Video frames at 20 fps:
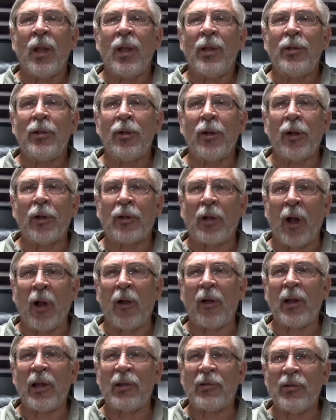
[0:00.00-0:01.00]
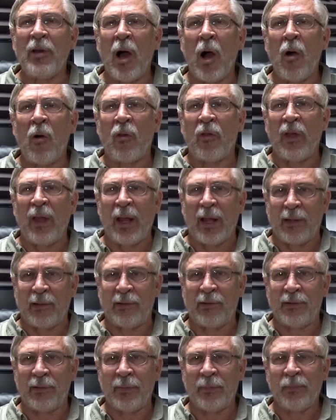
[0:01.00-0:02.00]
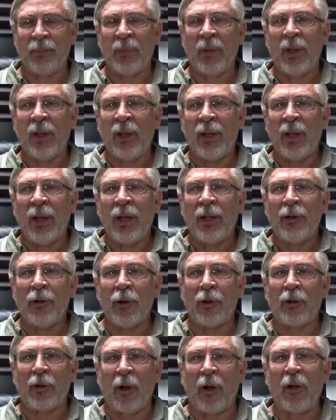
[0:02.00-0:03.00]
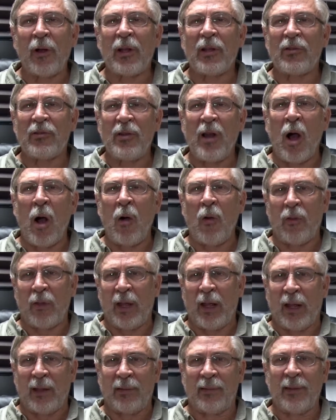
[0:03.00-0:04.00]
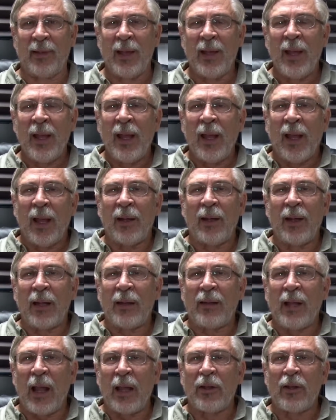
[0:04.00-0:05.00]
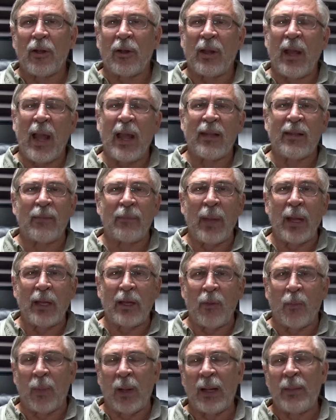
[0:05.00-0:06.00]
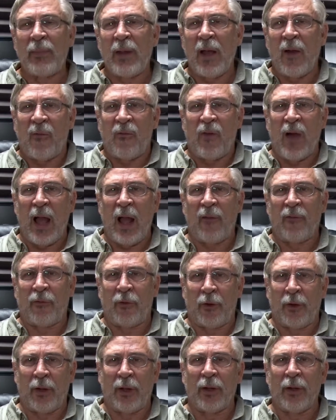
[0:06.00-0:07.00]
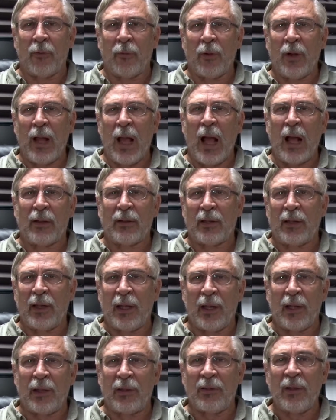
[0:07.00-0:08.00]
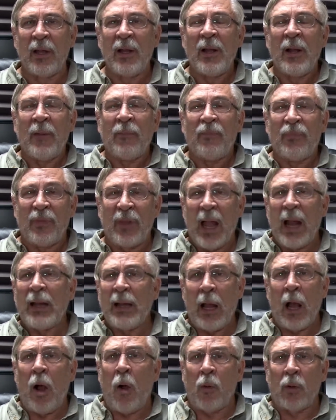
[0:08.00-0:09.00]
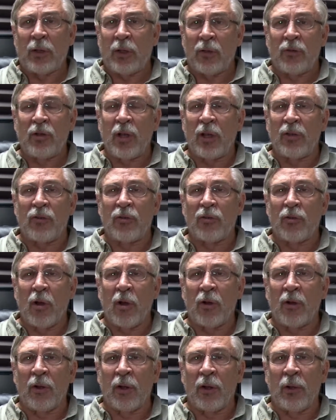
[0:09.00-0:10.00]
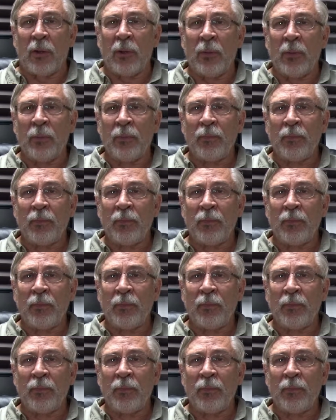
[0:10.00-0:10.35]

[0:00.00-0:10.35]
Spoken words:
Your attorneys know this. Your attorneys know this. And they take your case and make you believe they'll fight for you. And the reality is they know what the judge is going to do.